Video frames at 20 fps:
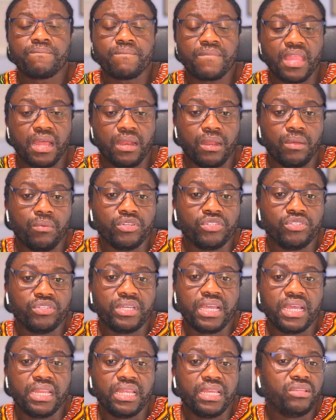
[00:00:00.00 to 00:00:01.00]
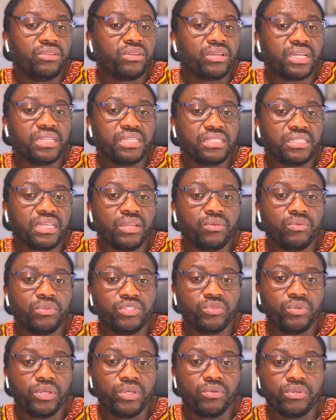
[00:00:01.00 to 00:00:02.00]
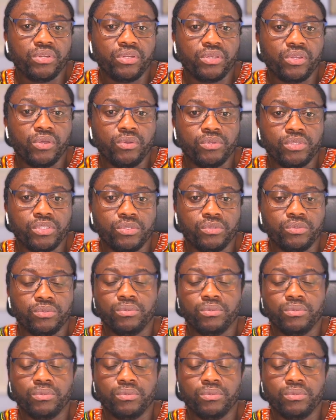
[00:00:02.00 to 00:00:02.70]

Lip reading: And then once you get in, you can decide which way you want to go to.